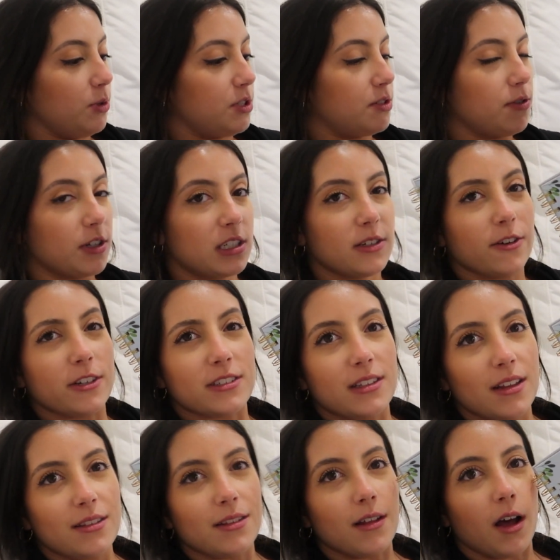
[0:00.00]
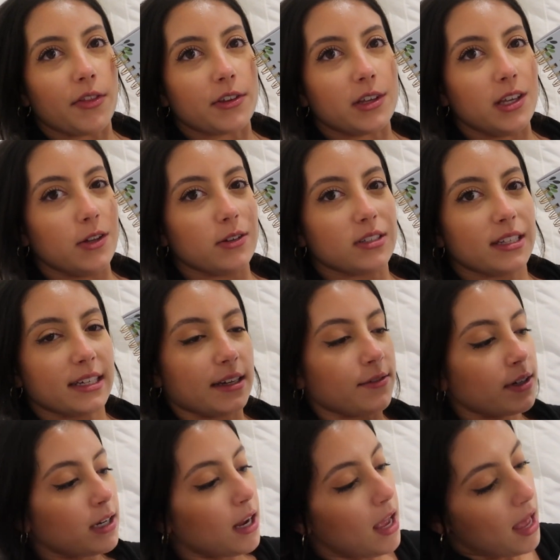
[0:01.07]
which first of all, not, not the cutest thing
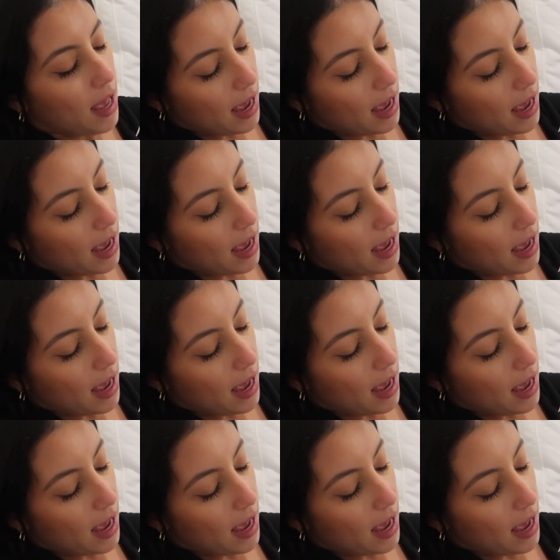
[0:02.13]
ever.